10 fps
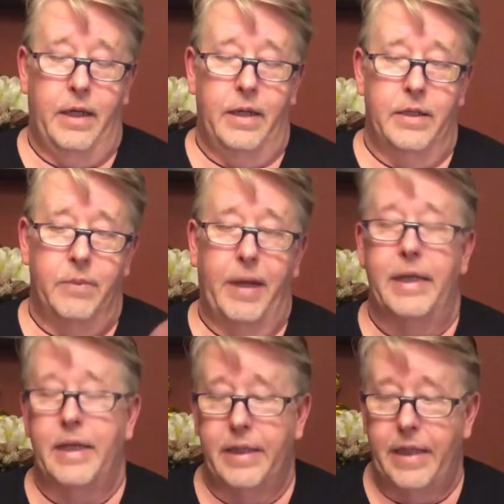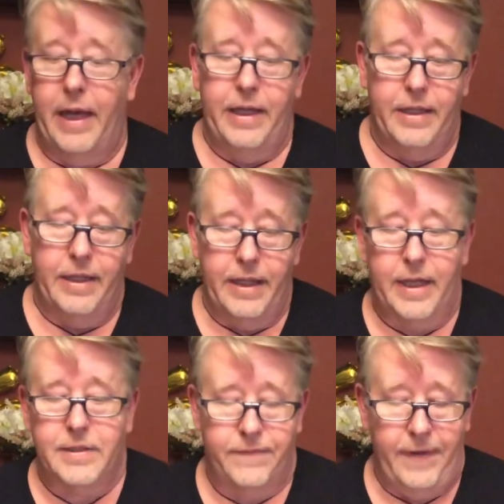you might need that in the
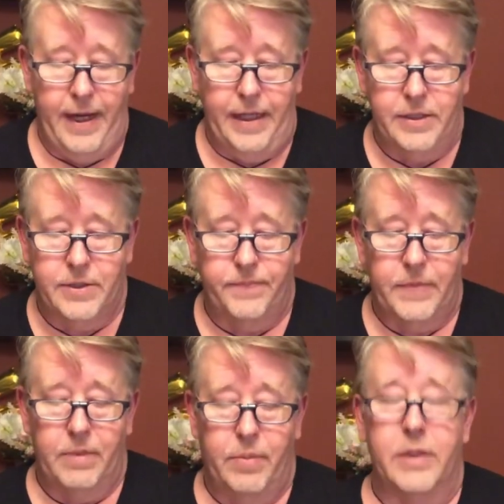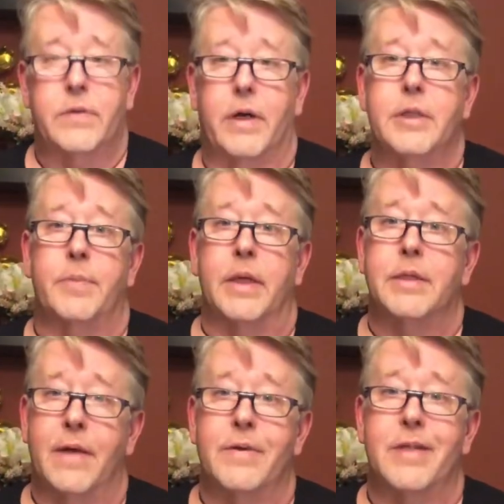next phase. But trust me,
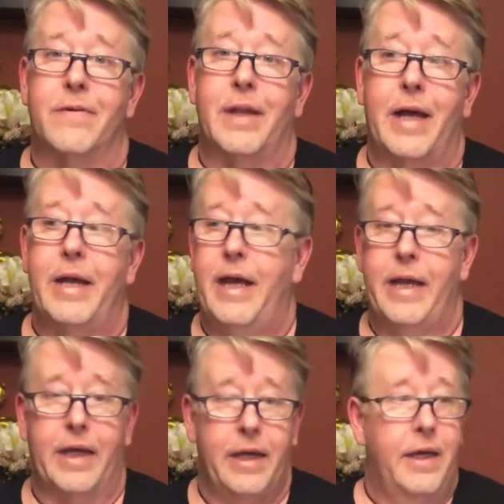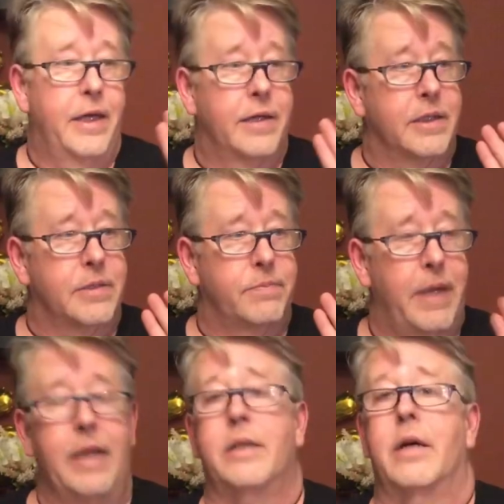save yourself a lot of headache. Just
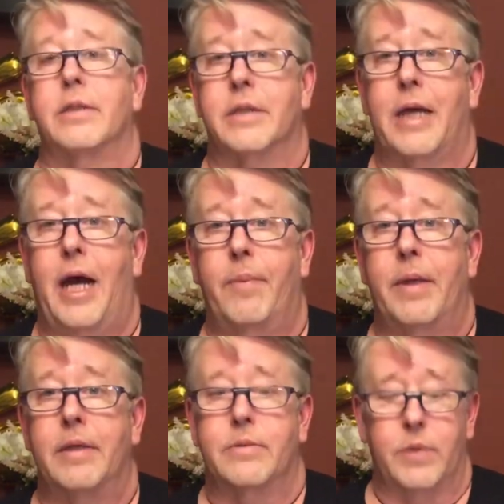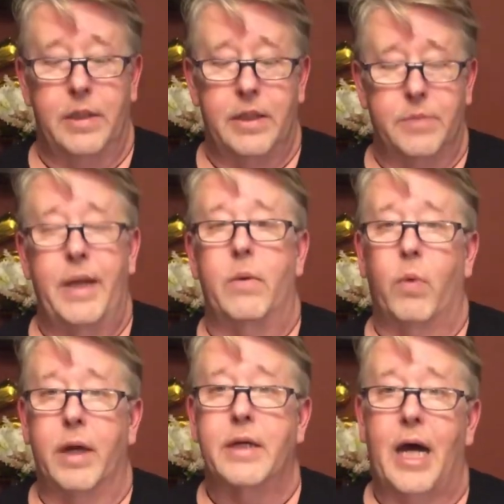make tons of copies. We just made
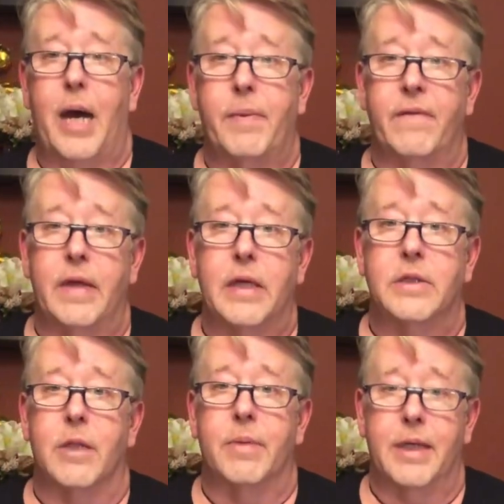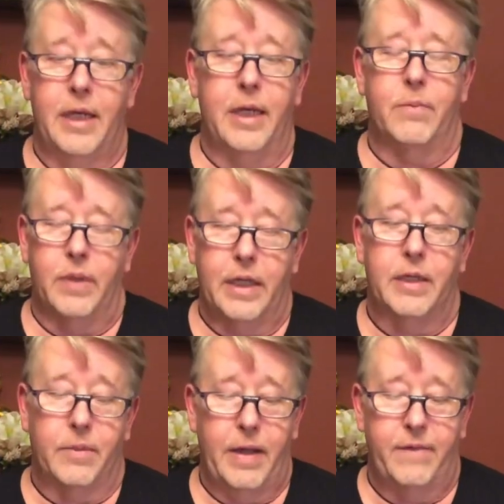1 copy of each at the beginning. We ended
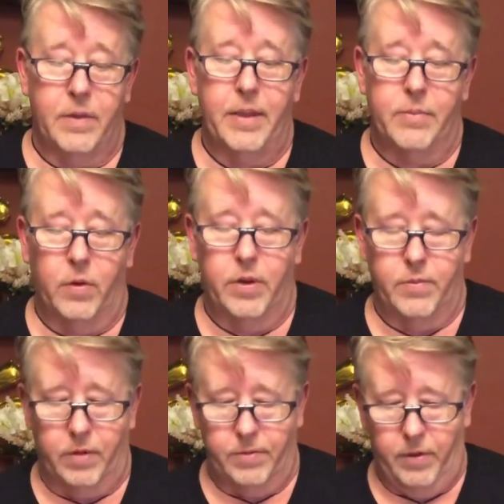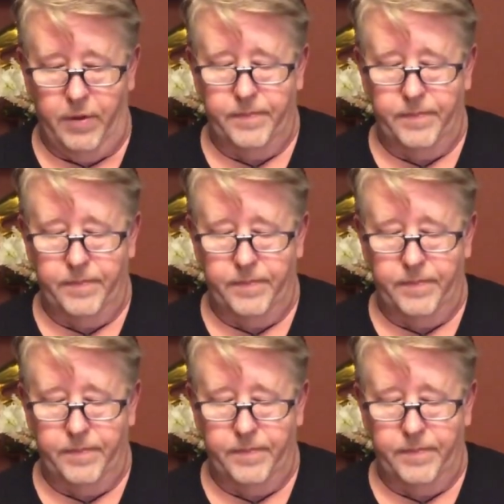up having to make more and more and more.